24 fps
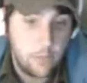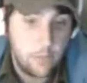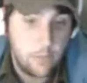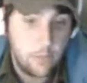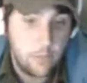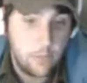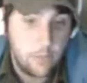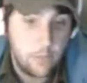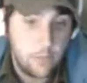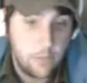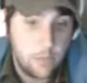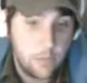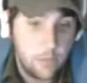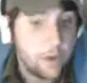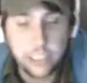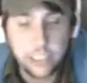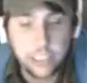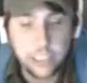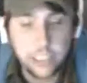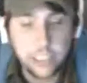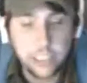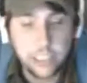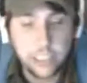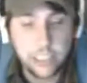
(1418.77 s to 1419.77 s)
Well, yeah, that's
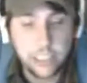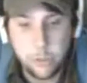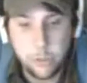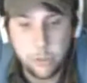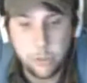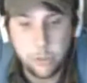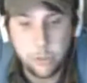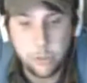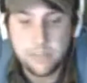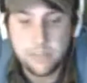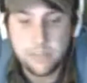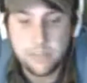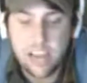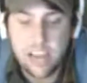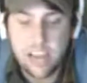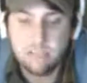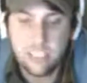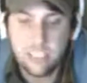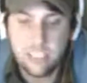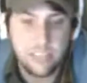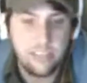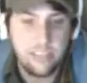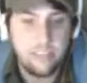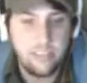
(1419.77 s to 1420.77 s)
just it. Because you have
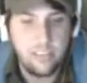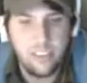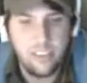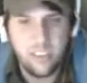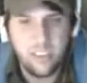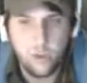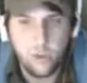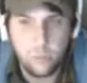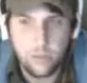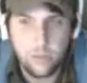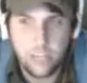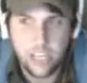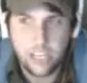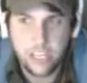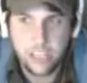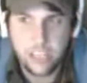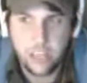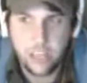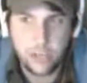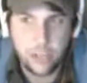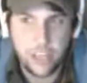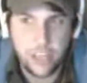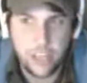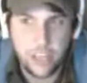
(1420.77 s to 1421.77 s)
some devs that
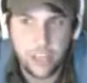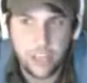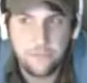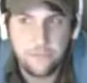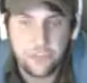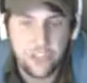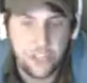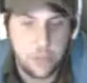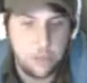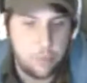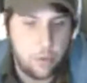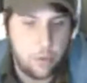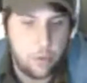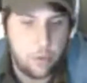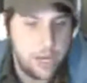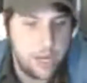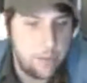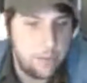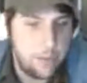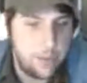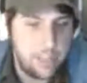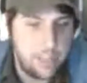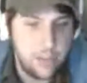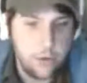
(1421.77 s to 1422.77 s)
they're there for the
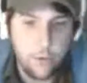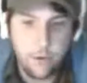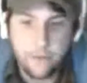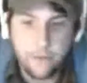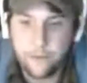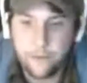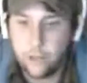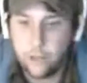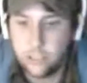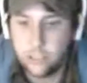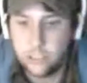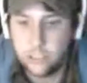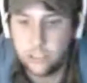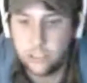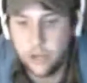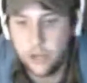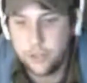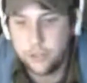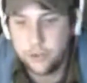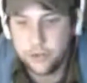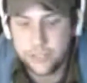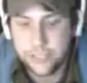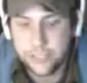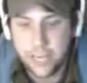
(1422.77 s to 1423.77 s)
money, but you have
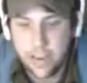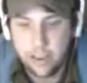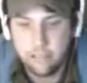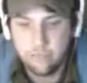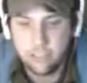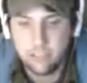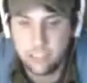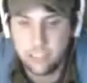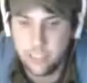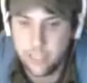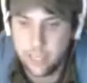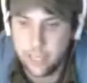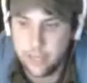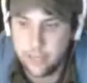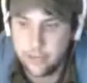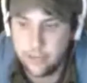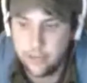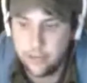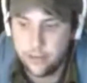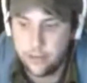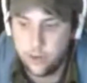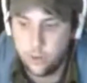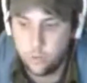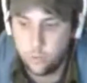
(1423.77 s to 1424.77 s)
also other devs
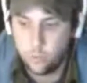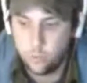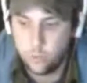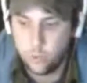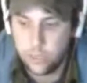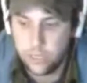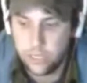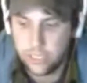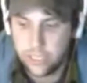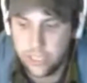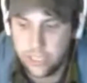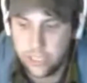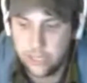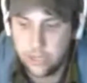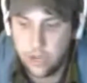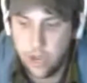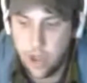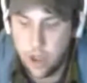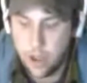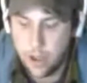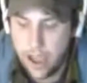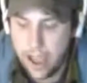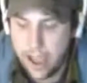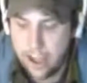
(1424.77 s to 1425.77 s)
that
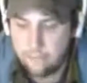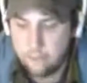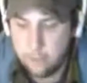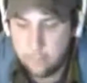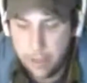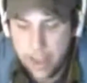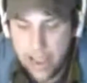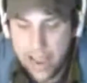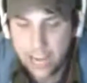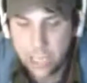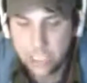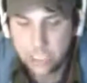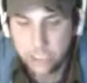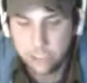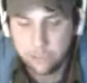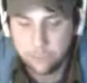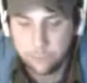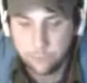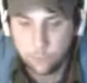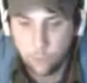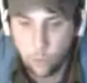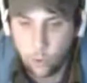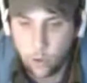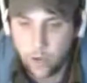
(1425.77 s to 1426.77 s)
really have a
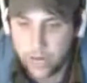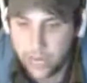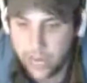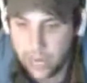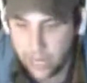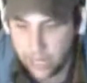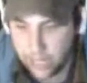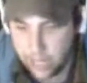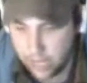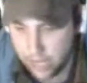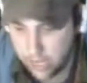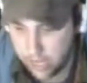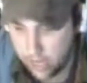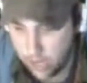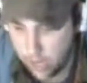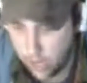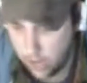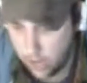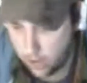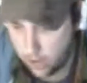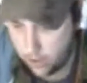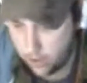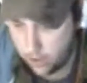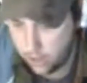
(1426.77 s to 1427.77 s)
passion for it
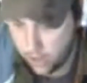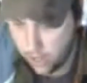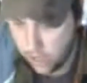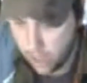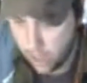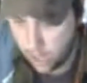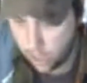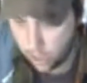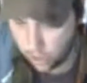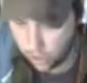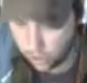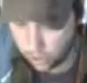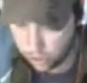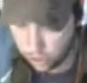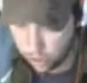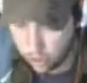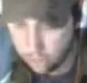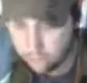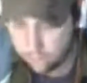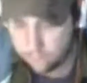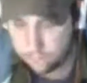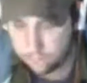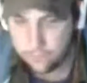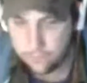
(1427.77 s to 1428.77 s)
and a
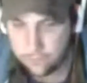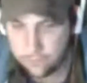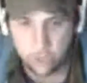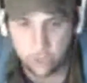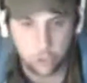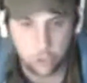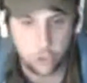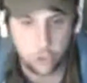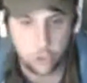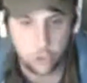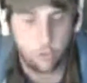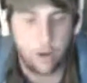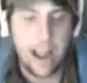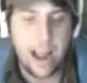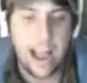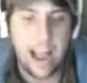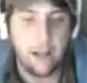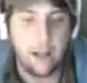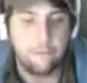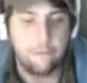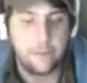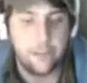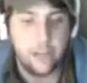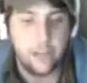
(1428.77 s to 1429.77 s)
love for their
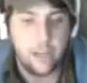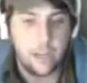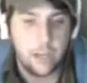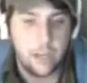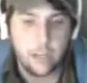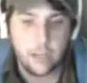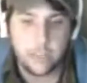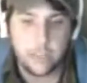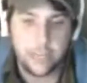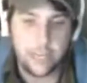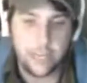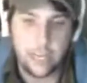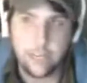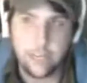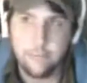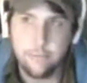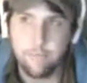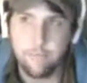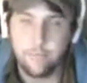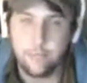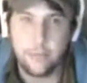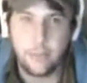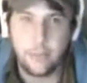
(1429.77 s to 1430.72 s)
craft. Like